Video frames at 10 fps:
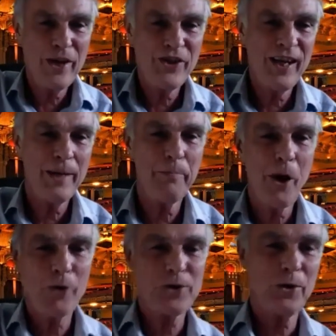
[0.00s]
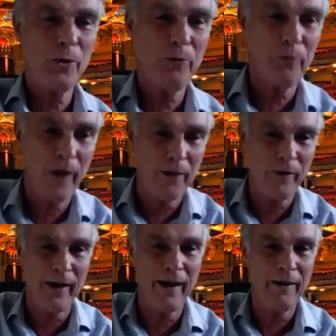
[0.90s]
sheet poster of
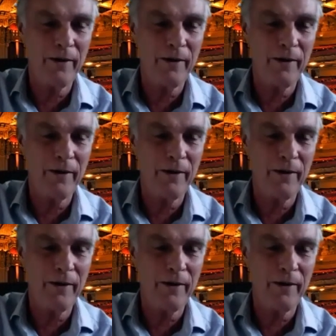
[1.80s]
a